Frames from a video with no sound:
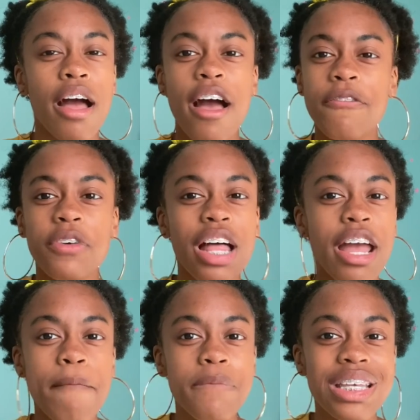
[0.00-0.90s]
I feel like
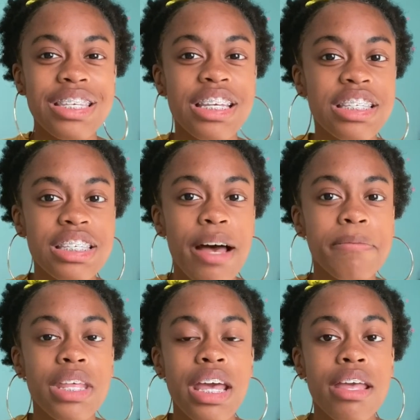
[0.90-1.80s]
I'm missing
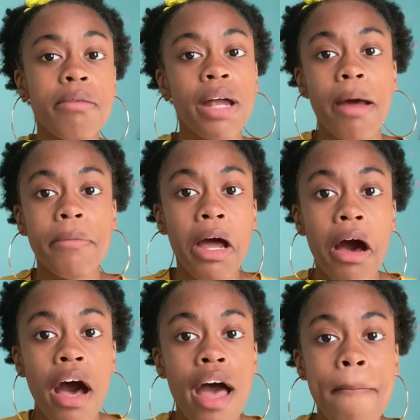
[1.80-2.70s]
something, but I'm
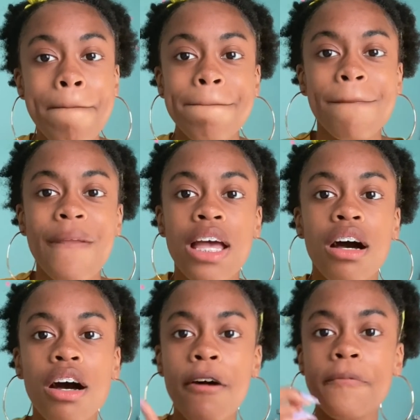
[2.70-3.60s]
not.
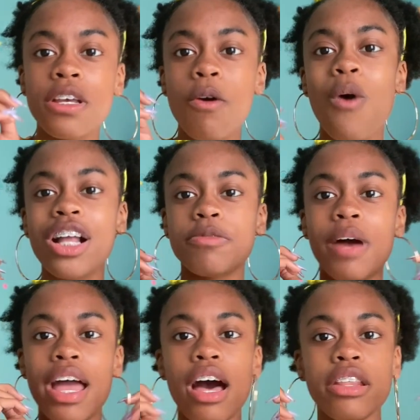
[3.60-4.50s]
You can watch
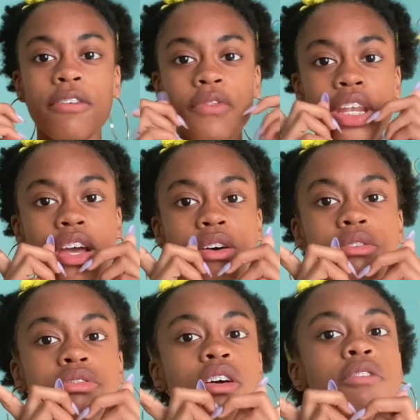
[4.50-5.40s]
my other
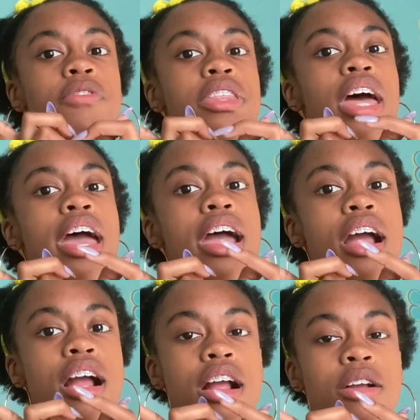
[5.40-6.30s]
videos over
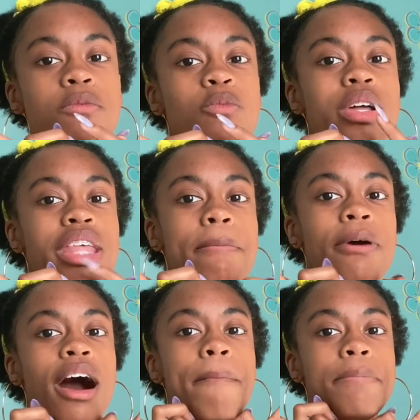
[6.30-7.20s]
there when they
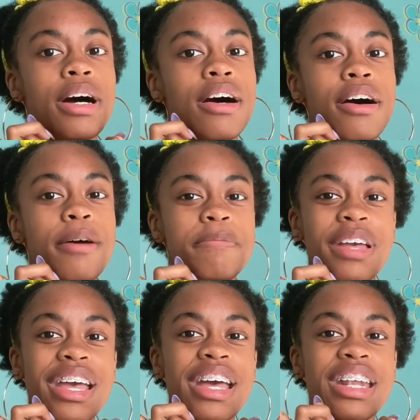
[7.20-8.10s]
pop up.
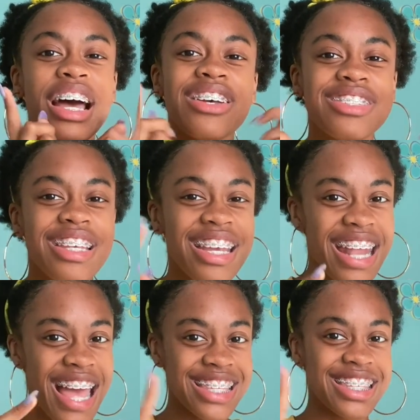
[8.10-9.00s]
And I'll see you
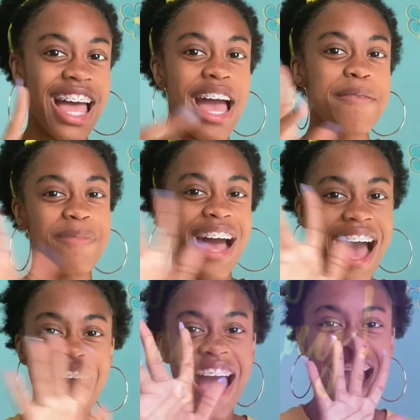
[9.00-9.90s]
next time. Bye.